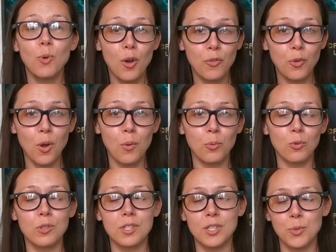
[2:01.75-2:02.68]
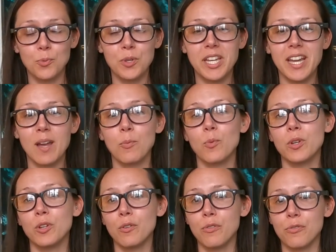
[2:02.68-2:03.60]
overall rules as a recap
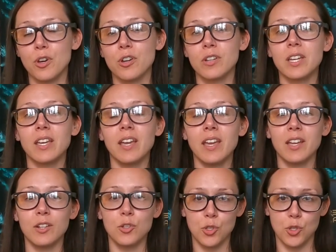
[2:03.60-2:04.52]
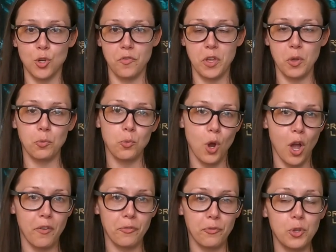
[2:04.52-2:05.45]
when you're thawing and serving
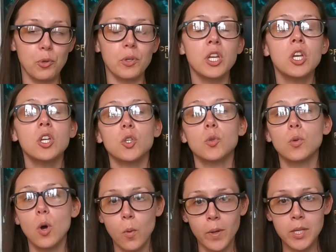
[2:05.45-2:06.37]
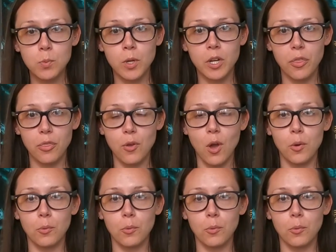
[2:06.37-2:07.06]
raw food. You'll always want to thaw